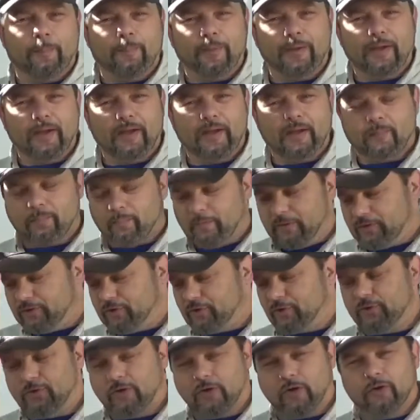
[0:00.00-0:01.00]
big
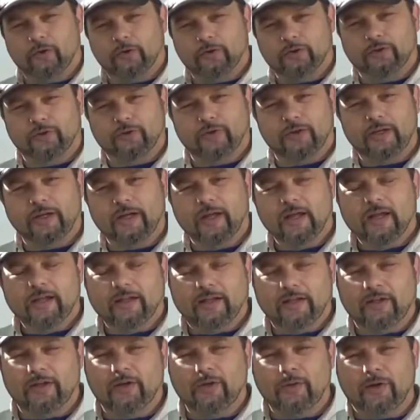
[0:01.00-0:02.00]
mature oak tree
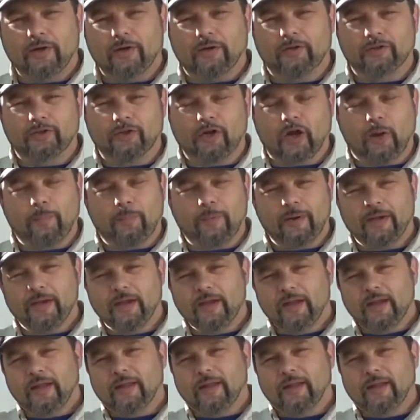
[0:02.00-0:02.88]
that you hear dropping,